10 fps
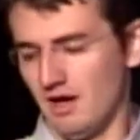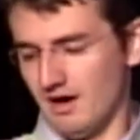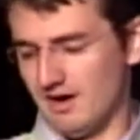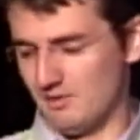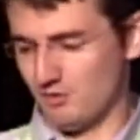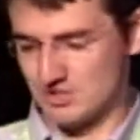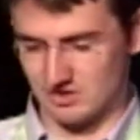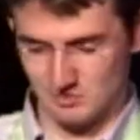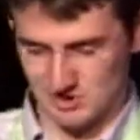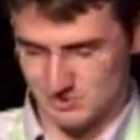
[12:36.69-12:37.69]

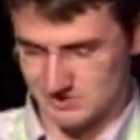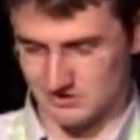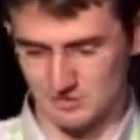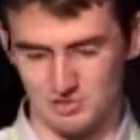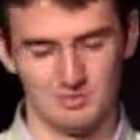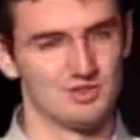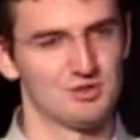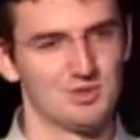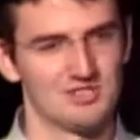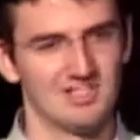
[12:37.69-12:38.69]
Unfortunately, MySpace doesn't publish
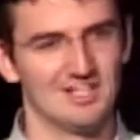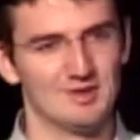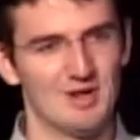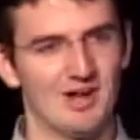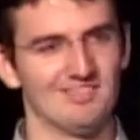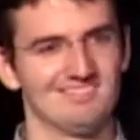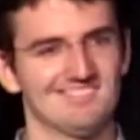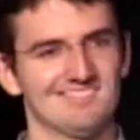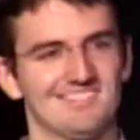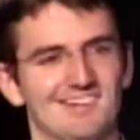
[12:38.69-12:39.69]
as much data about
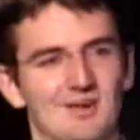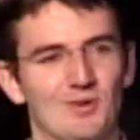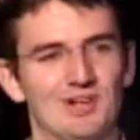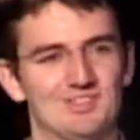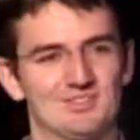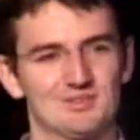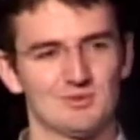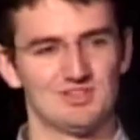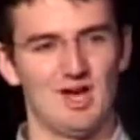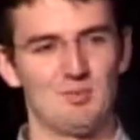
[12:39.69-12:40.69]

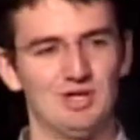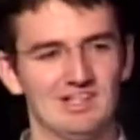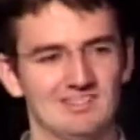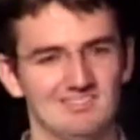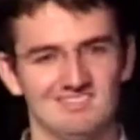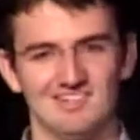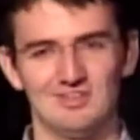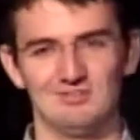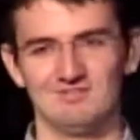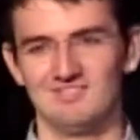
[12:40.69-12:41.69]
what's happening
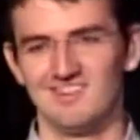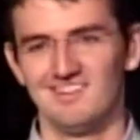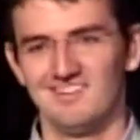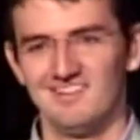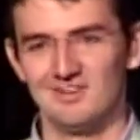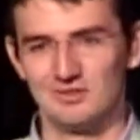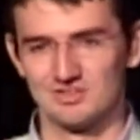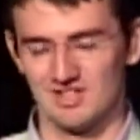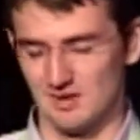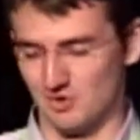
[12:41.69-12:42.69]
in real
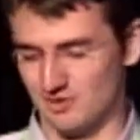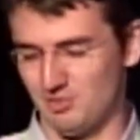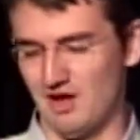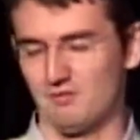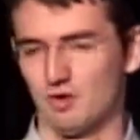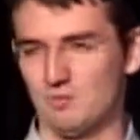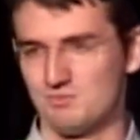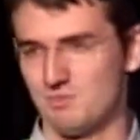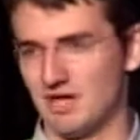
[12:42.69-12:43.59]
time on the platform,